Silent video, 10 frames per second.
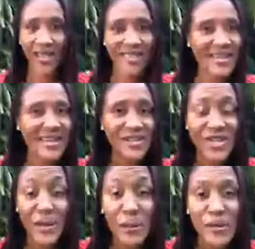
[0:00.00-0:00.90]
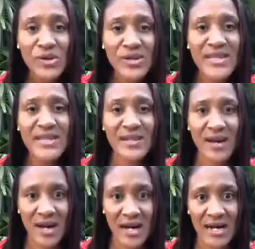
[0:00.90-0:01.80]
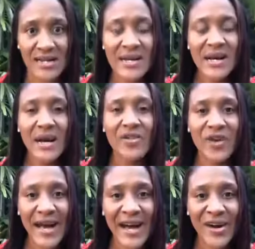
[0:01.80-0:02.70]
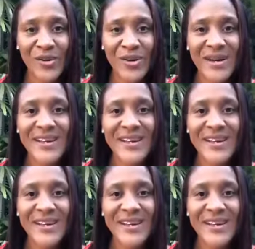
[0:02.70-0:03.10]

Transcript: like in complete awe of how